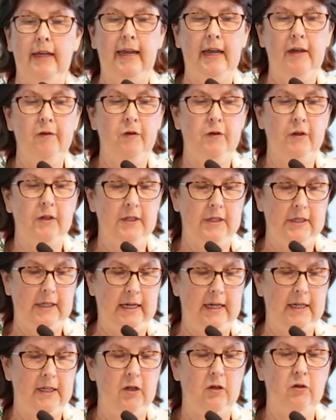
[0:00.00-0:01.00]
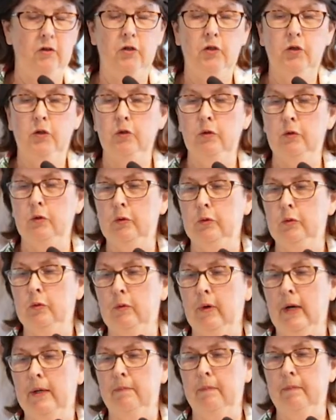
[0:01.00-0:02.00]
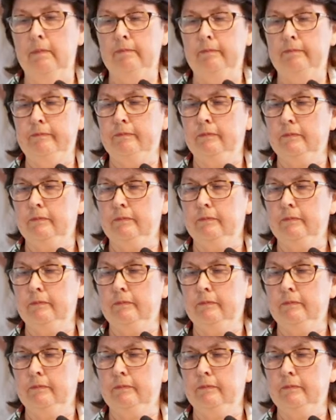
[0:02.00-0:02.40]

effort into, am